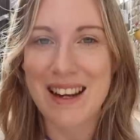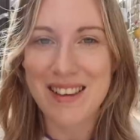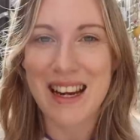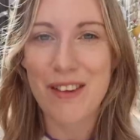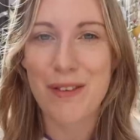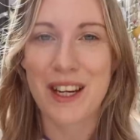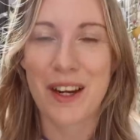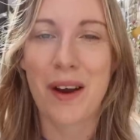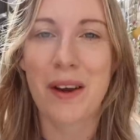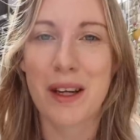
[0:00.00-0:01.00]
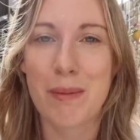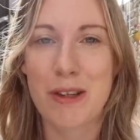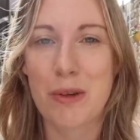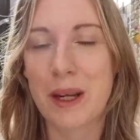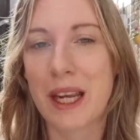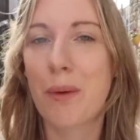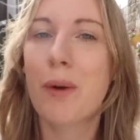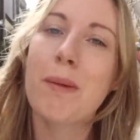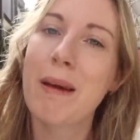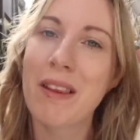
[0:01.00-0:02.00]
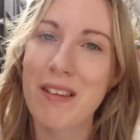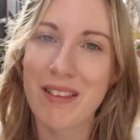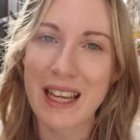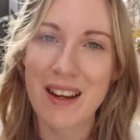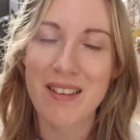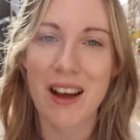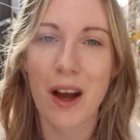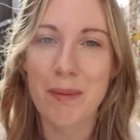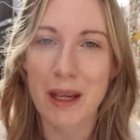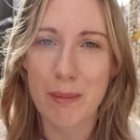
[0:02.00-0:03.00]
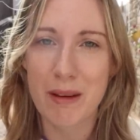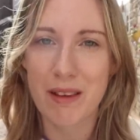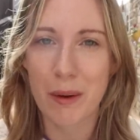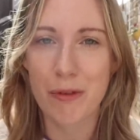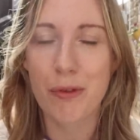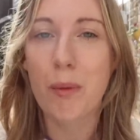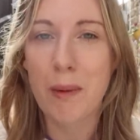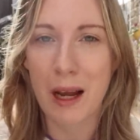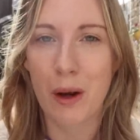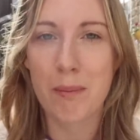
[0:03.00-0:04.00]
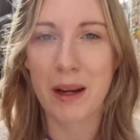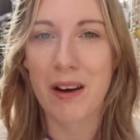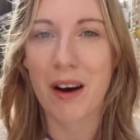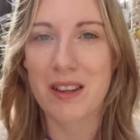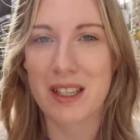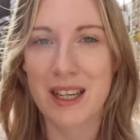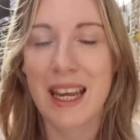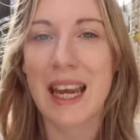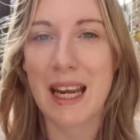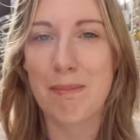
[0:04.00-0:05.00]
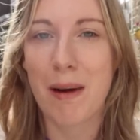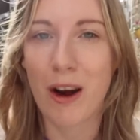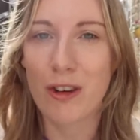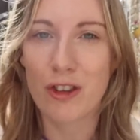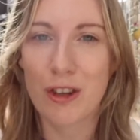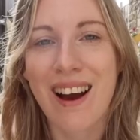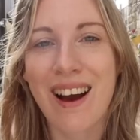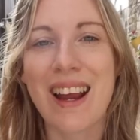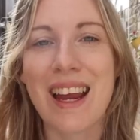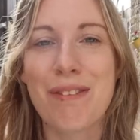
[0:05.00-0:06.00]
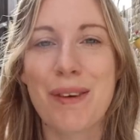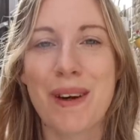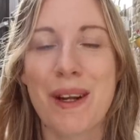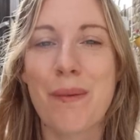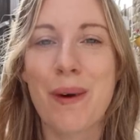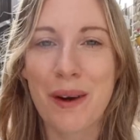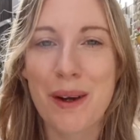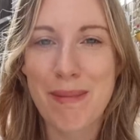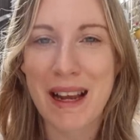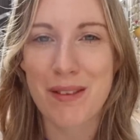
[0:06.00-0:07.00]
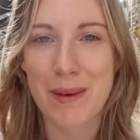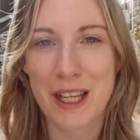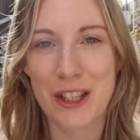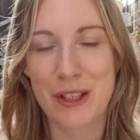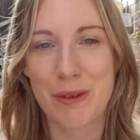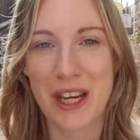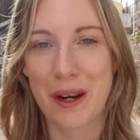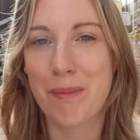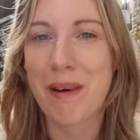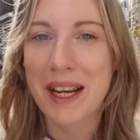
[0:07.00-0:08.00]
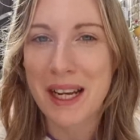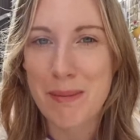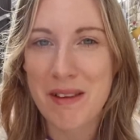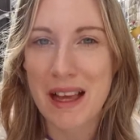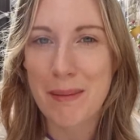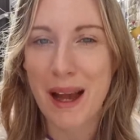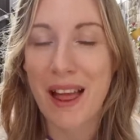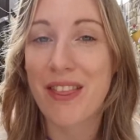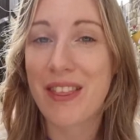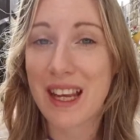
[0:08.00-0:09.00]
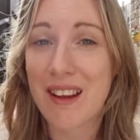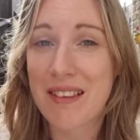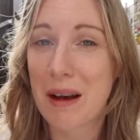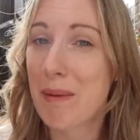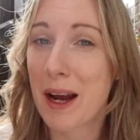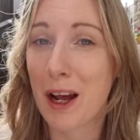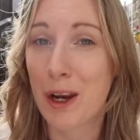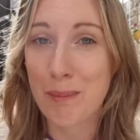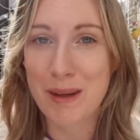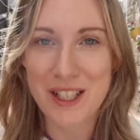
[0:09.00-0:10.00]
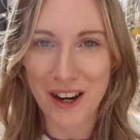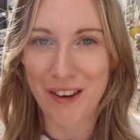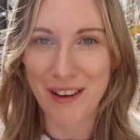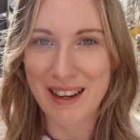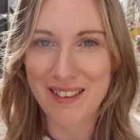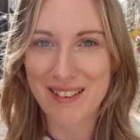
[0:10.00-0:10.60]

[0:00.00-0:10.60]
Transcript: In today's video I'm going to be talking all about the seeds that I'm going to be sowing for my allotment garden in March. Hi everyone, welcome back to my YouTube channel. My name is Emma and these are my allotment diaries.